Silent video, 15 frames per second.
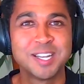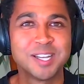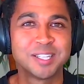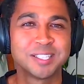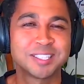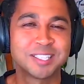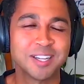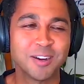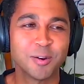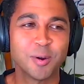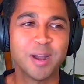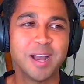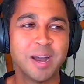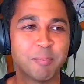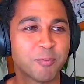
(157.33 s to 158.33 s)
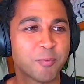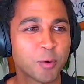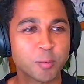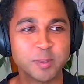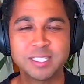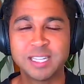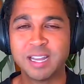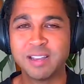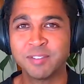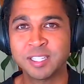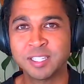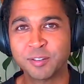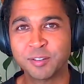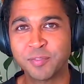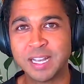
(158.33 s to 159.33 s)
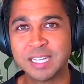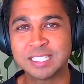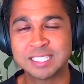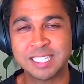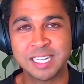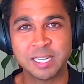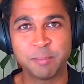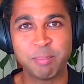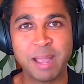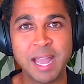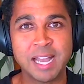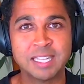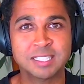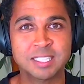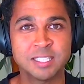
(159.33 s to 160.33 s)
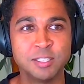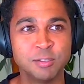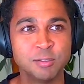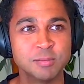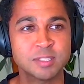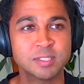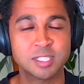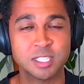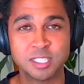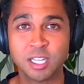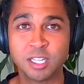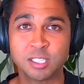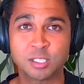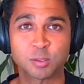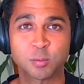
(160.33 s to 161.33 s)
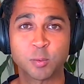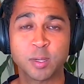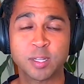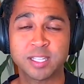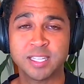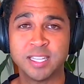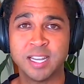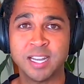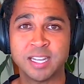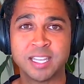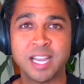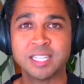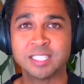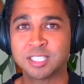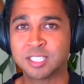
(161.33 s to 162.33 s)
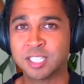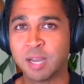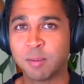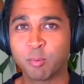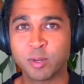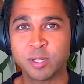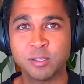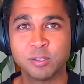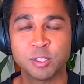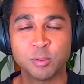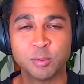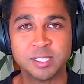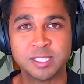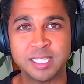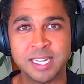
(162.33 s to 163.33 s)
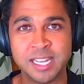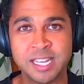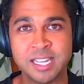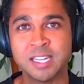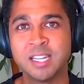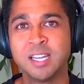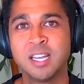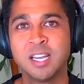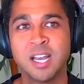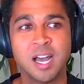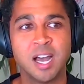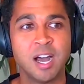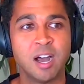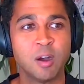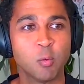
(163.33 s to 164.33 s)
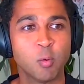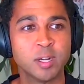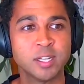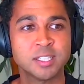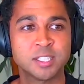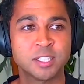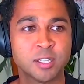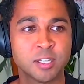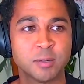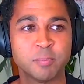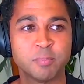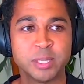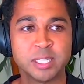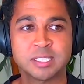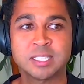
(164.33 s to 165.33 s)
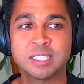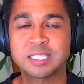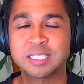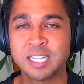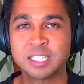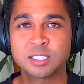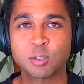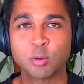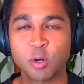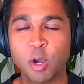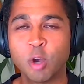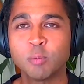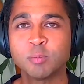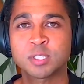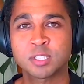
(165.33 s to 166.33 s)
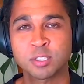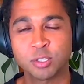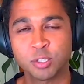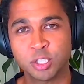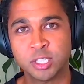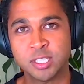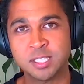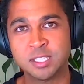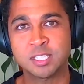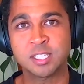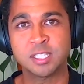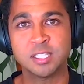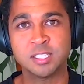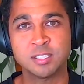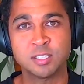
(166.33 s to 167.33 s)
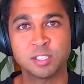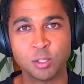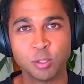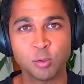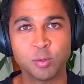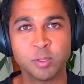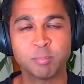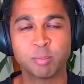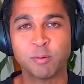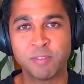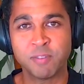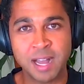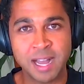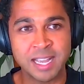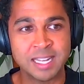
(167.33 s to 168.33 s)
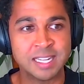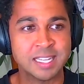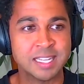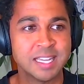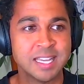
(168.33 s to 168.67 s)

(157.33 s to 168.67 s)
So before we dive into your fascinating past, can you just tell us quickly, catch us up? What are you doing today? What does your business Nextdoor Home Solutions do and provide?